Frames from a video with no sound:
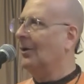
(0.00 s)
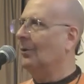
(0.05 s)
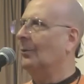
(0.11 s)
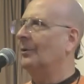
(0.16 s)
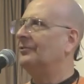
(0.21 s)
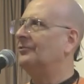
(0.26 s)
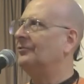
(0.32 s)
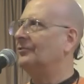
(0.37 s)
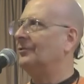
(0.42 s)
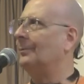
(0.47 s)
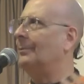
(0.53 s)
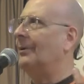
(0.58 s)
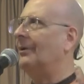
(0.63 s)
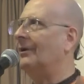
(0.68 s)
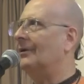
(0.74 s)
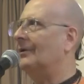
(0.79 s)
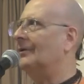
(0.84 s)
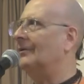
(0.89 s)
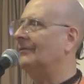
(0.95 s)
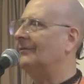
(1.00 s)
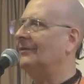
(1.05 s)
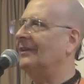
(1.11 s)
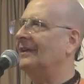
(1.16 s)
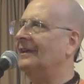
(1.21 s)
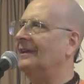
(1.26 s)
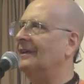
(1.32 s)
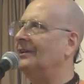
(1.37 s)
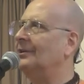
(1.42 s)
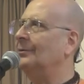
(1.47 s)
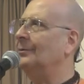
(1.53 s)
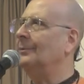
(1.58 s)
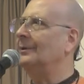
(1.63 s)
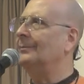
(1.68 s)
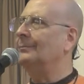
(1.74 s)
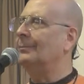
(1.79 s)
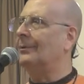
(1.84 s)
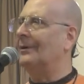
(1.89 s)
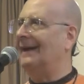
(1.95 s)
which is a part of the
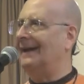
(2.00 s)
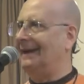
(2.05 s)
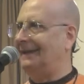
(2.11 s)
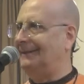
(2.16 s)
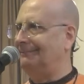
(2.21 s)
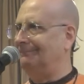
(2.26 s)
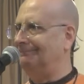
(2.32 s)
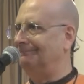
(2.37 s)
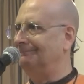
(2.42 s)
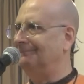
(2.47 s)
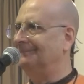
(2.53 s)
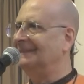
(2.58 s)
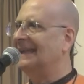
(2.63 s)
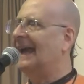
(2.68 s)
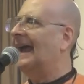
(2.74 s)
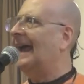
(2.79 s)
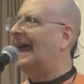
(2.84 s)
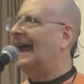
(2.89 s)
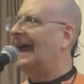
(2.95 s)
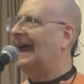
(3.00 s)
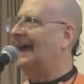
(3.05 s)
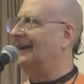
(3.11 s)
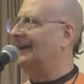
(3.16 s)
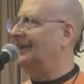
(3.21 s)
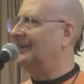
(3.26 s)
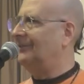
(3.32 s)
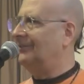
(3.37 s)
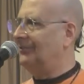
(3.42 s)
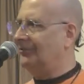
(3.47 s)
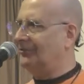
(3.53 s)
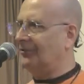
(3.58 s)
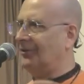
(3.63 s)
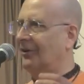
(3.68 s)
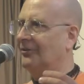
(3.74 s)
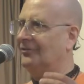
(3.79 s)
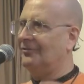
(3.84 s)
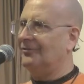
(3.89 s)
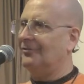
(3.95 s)
human brain, and it
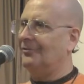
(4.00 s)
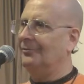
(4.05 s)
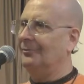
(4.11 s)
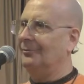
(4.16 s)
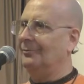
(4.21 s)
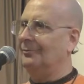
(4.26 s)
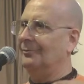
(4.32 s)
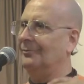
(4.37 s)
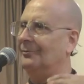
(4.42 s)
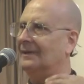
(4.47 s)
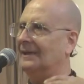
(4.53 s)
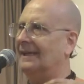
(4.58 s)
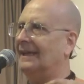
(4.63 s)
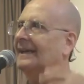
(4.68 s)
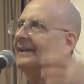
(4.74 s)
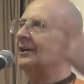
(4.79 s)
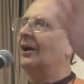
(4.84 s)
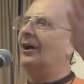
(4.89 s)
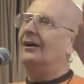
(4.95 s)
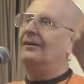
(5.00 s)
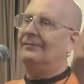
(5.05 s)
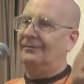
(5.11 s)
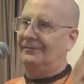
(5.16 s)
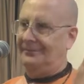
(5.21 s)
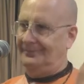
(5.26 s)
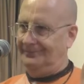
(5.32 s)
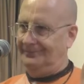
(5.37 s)
starts to kick off